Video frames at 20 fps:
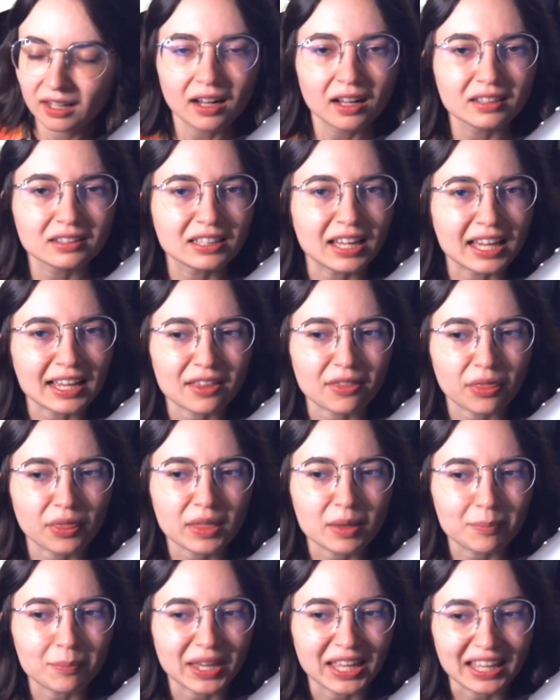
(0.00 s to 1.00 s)
like
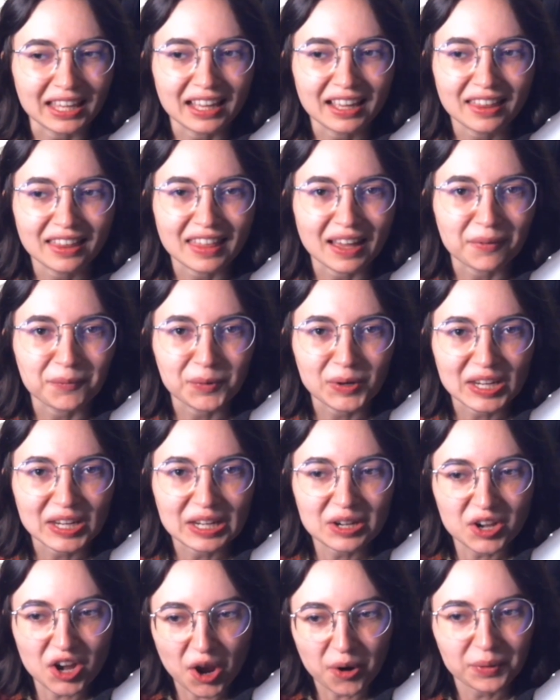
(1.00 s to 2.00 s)
the pink that we
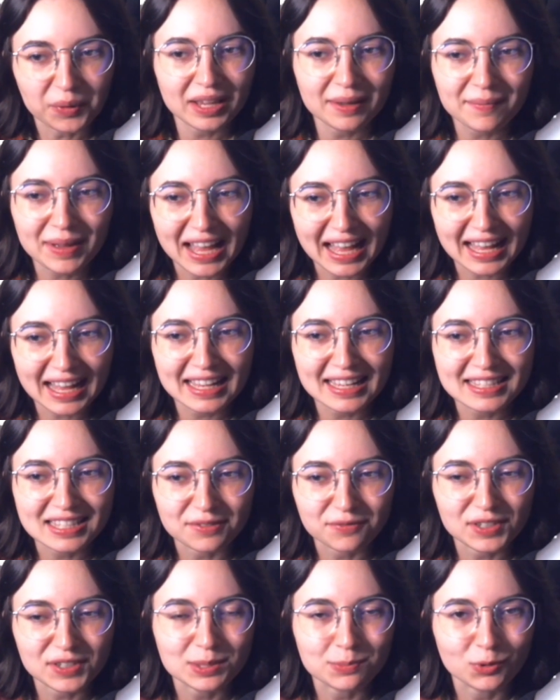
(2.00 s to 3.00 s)
know him as,
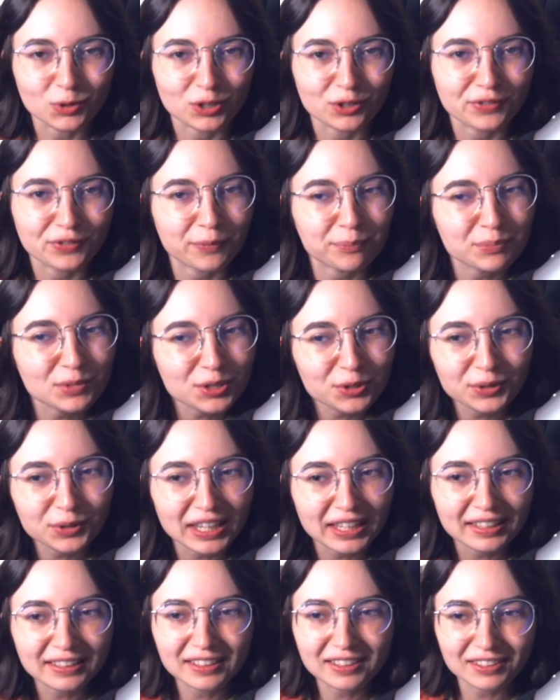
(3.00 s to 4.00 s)
if he's more of a muted,